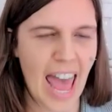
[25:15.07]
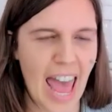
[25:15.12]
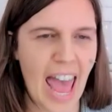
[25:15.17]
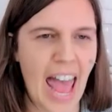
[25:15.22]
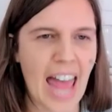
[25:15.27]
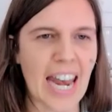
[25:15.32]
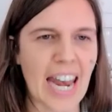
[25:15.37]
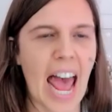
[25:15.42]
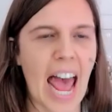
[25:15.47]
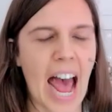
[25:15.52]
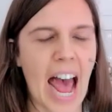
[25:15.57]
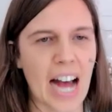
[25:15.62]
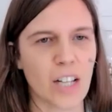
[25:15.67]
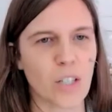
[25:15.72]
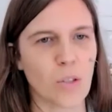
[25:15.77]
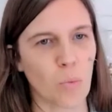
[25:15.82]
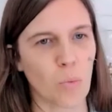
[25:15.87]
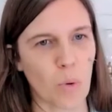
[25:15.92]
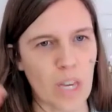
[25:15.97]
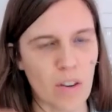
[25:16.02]
and
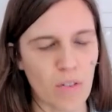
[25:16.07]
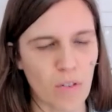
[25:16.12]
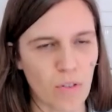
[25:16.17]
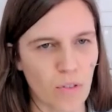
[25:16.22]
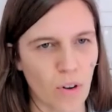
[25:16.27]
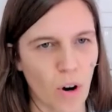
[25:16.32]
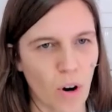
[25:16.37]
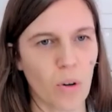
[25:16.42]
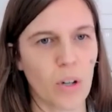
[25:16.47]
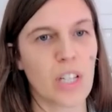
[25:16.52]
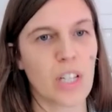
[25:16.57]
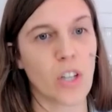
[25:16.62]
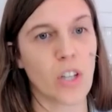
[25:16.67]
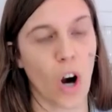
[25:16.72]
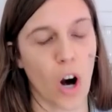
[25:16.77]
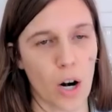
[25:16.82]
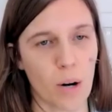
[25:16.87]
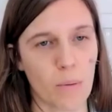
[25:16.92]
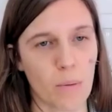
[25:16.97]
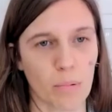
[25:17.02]
as we focus
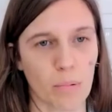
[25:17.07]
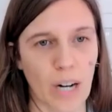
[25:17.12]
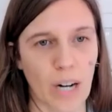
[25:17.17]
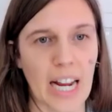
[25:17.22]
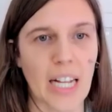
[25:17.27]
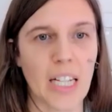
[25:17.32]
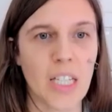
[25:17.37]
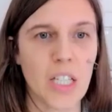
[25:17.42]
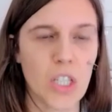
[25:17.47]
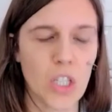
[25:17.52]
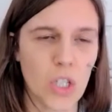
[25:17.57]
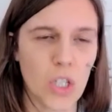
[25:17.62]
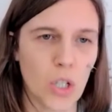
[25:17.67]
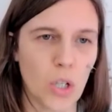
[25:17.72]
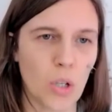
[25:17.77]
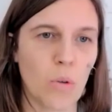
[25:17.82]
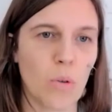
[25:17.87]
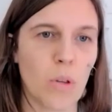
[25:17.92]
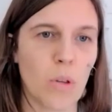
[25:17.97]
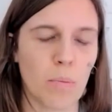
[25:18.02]
our brains
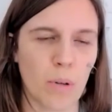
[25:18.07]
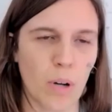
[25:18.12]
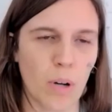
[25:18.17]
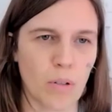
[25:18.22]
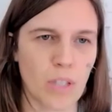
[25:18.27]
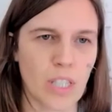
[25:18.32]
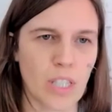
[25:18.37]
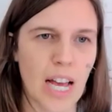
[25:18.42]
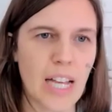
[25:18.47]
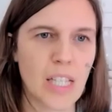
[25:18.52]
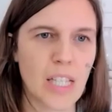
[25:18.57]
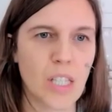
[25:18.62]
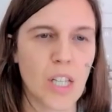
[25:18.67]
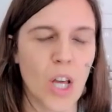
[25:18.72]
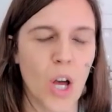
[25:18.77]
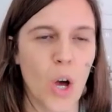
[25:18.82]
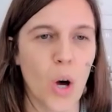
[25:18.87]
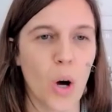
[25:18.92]
to the process